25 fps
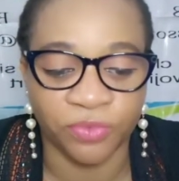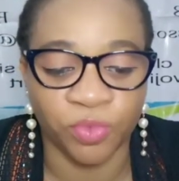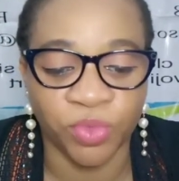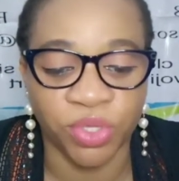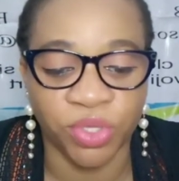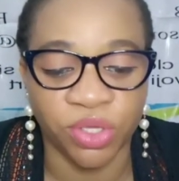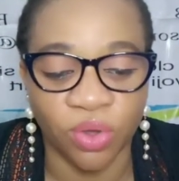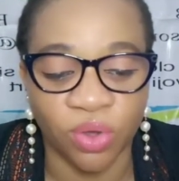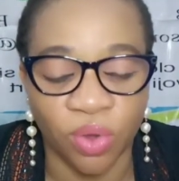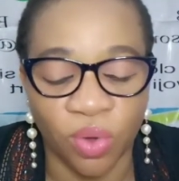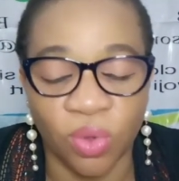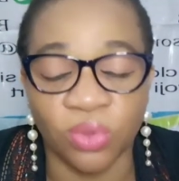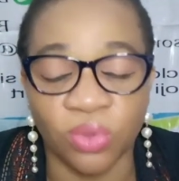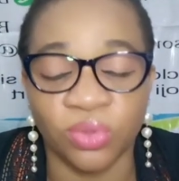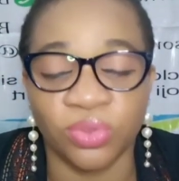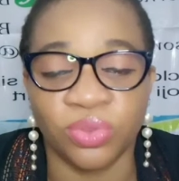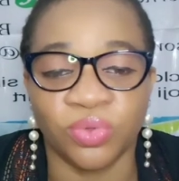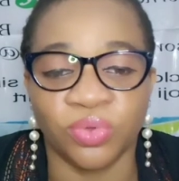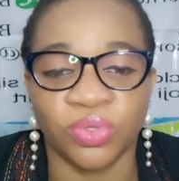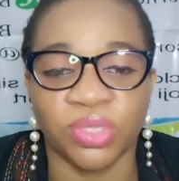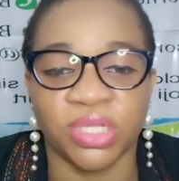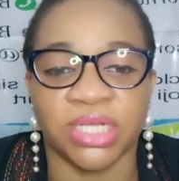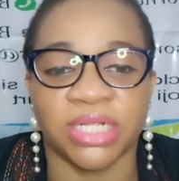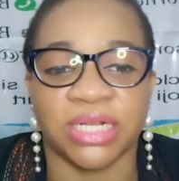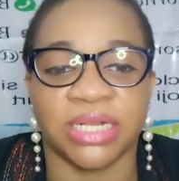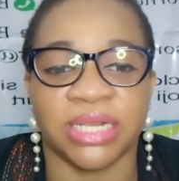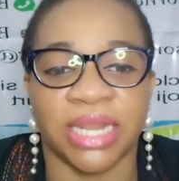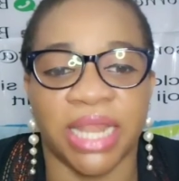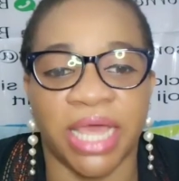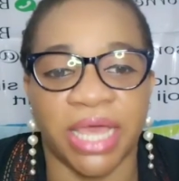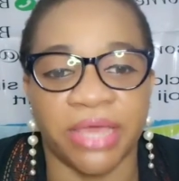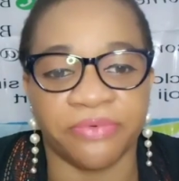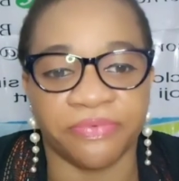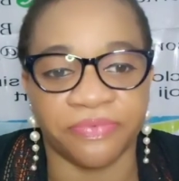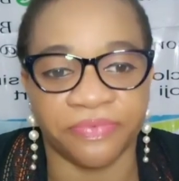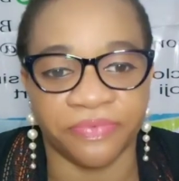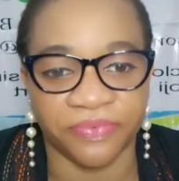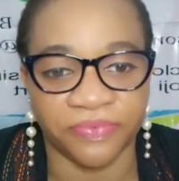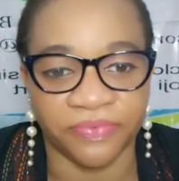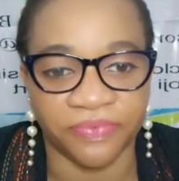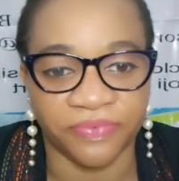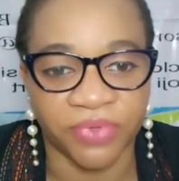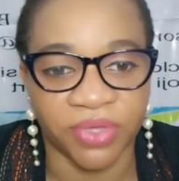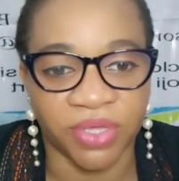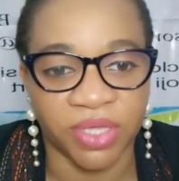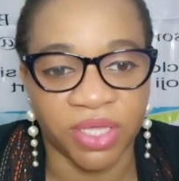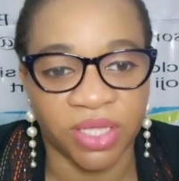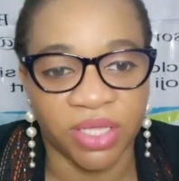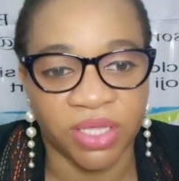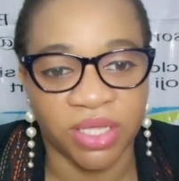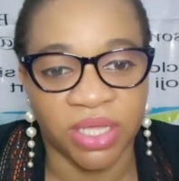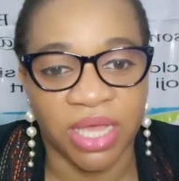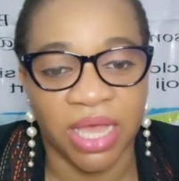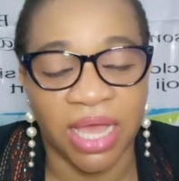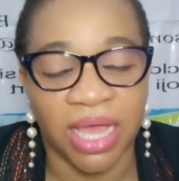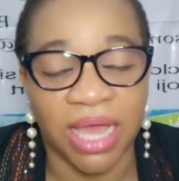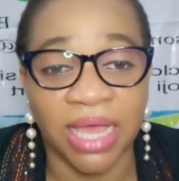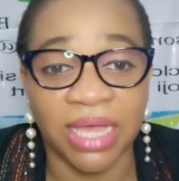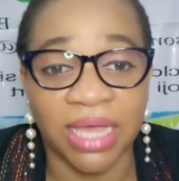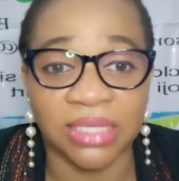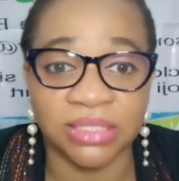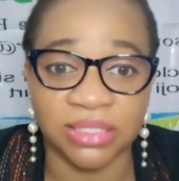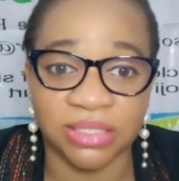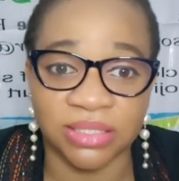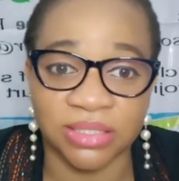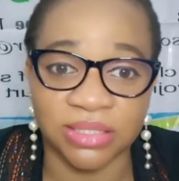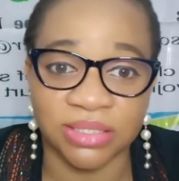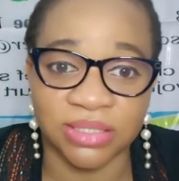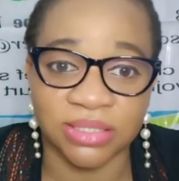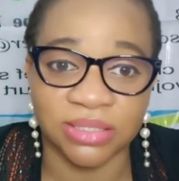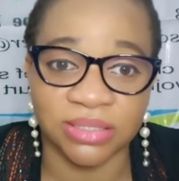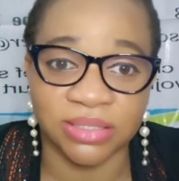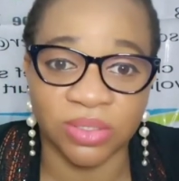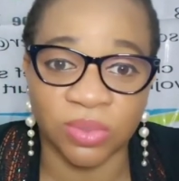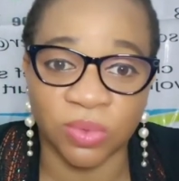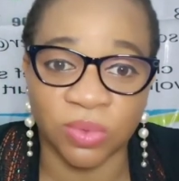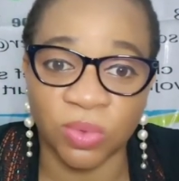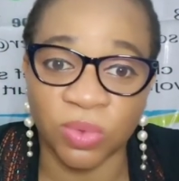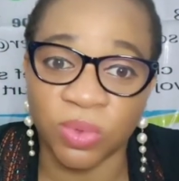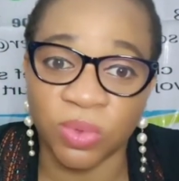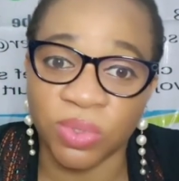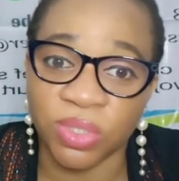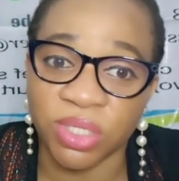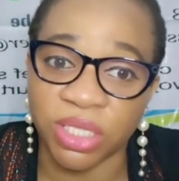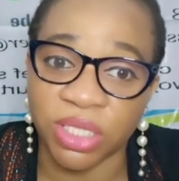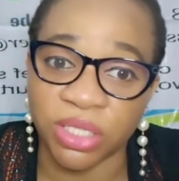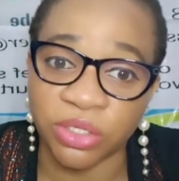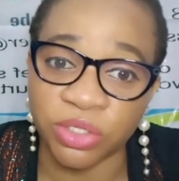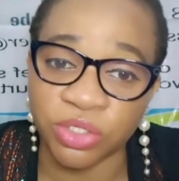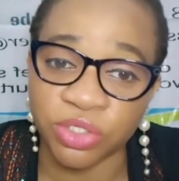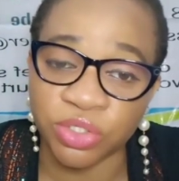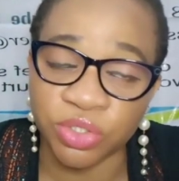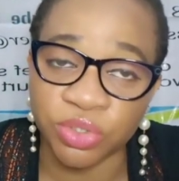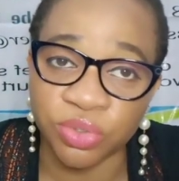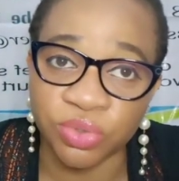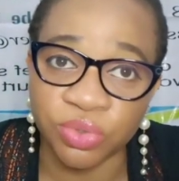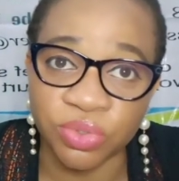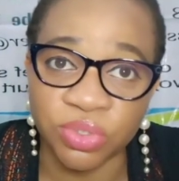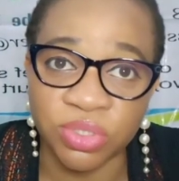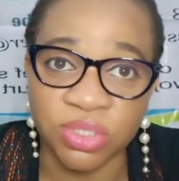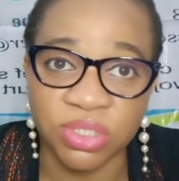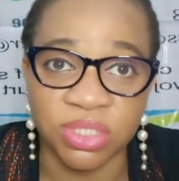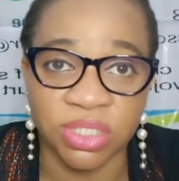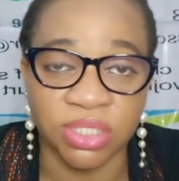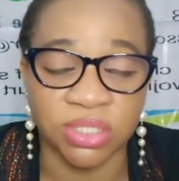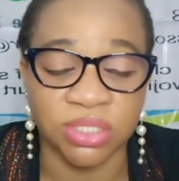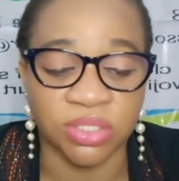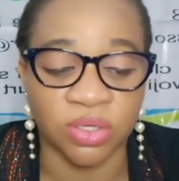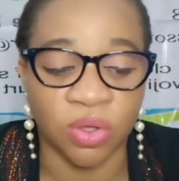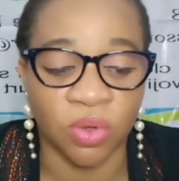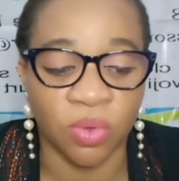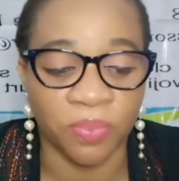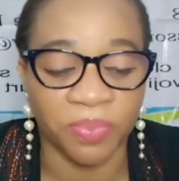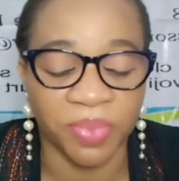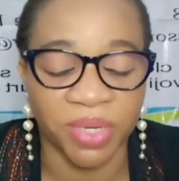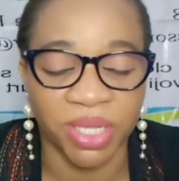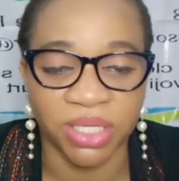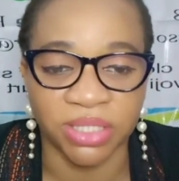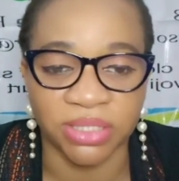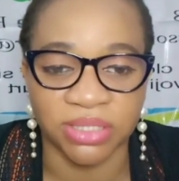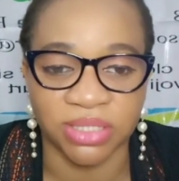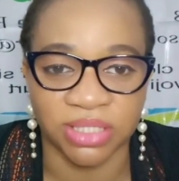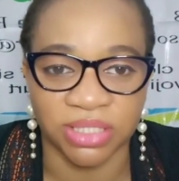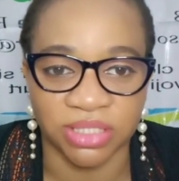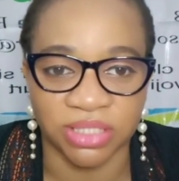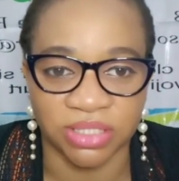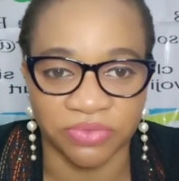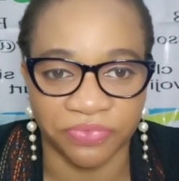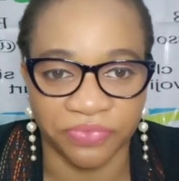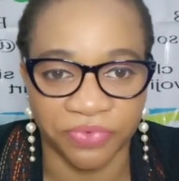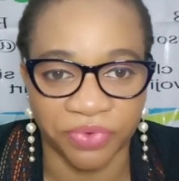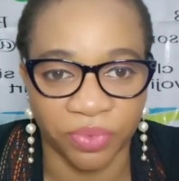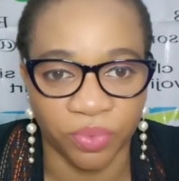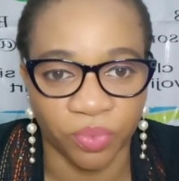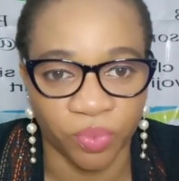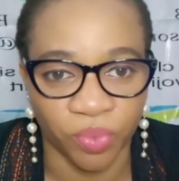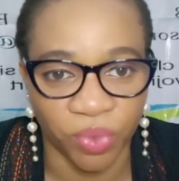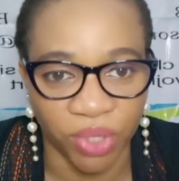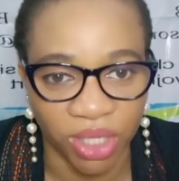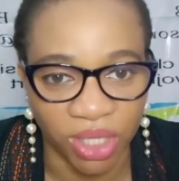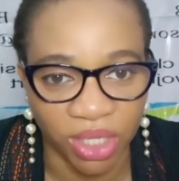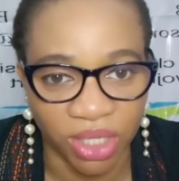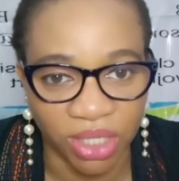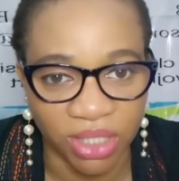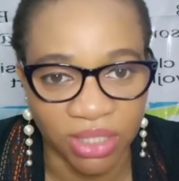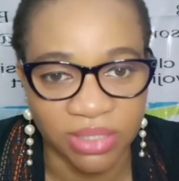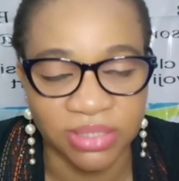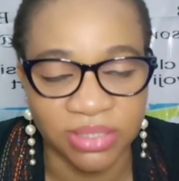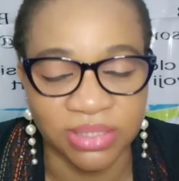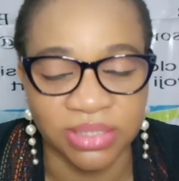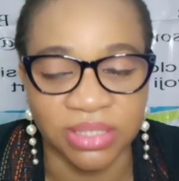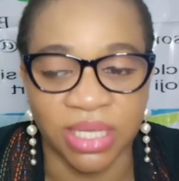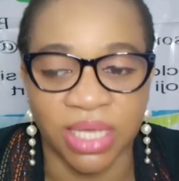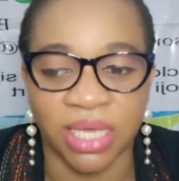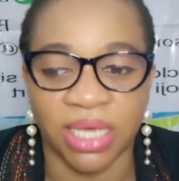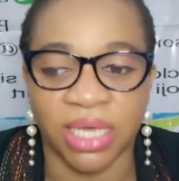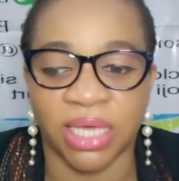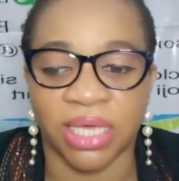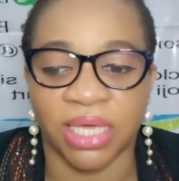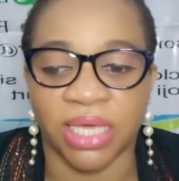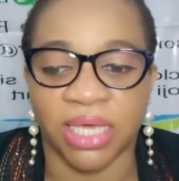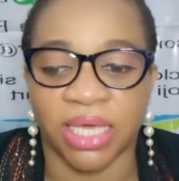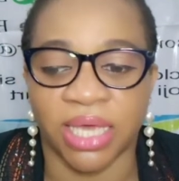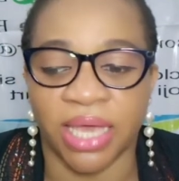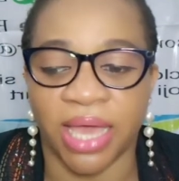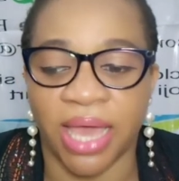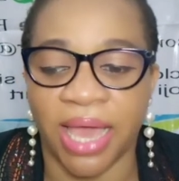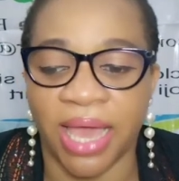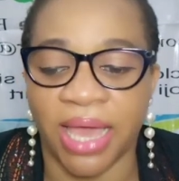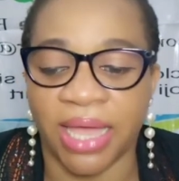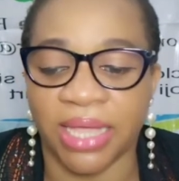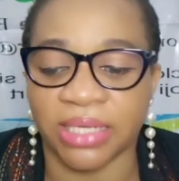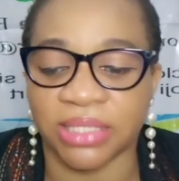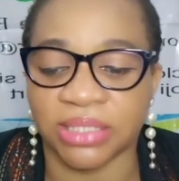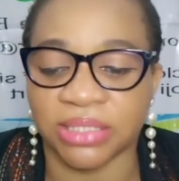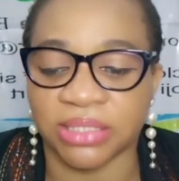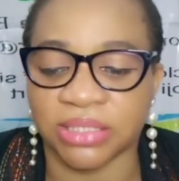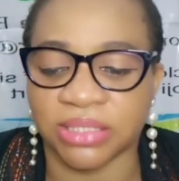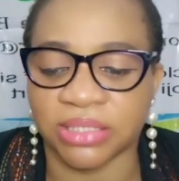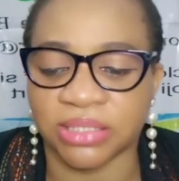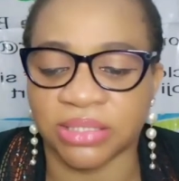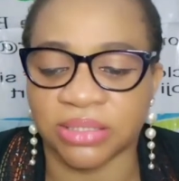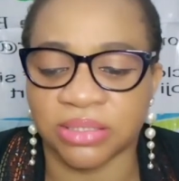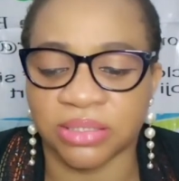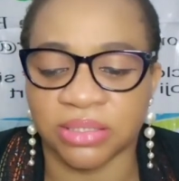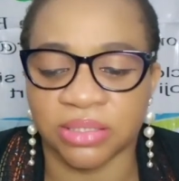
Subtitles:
We all know that life has its own issues, it's complex in different ways, and